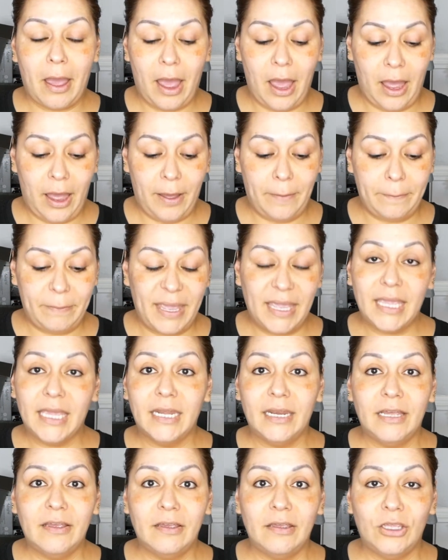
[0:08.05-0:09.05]
making
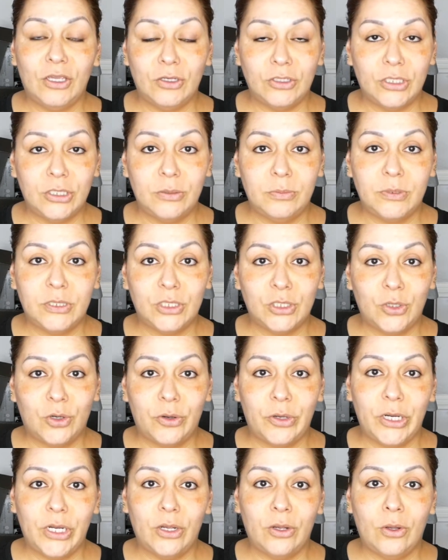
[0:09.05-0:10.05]
a YouTube
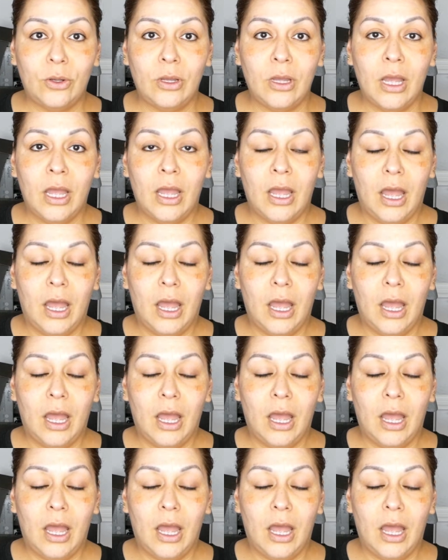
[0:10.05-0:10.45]
tutorial